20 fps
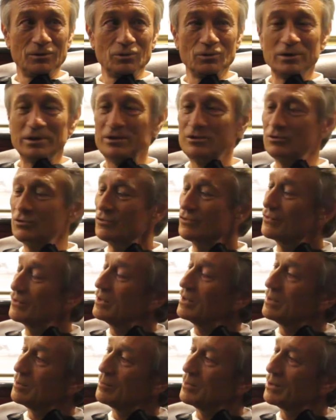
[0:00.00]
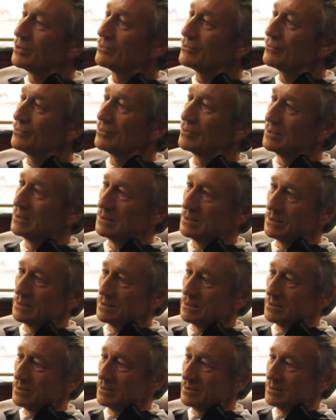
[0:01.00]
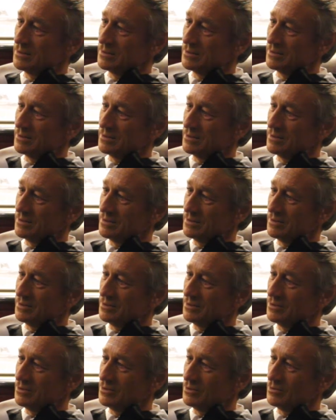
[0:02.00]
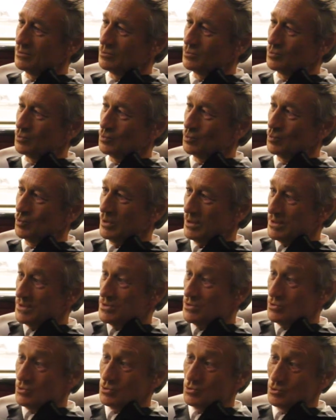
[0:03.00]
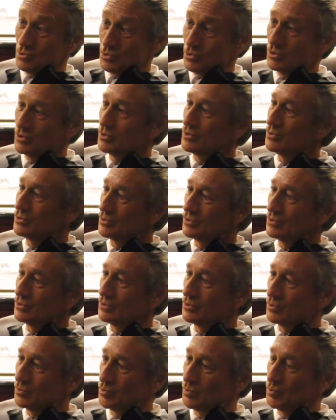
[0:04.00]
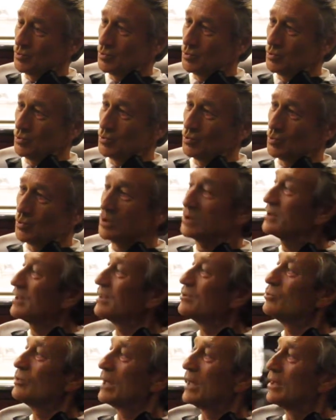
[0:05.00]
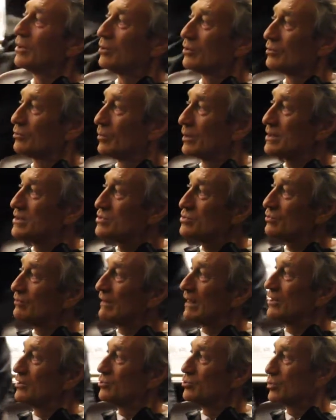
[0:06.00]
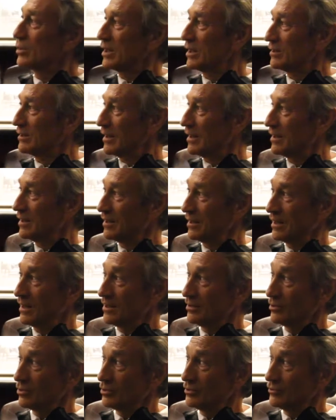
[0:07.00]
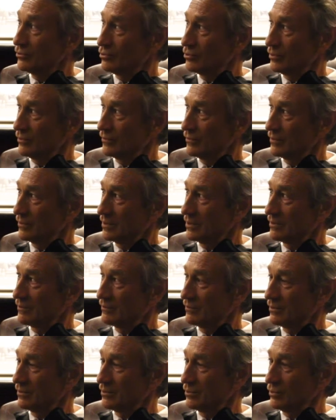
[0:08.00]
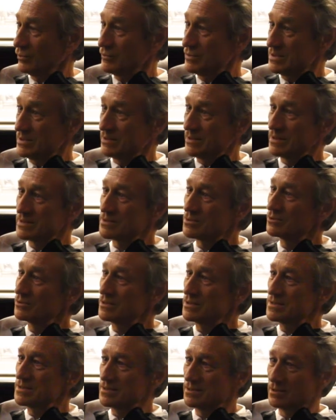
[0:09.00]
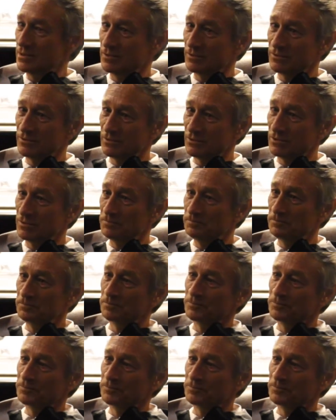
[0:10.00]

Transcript: you need to think about uh, what is your what can you add on? What is your value you can add on to it? And uh, obviously that's not easy. And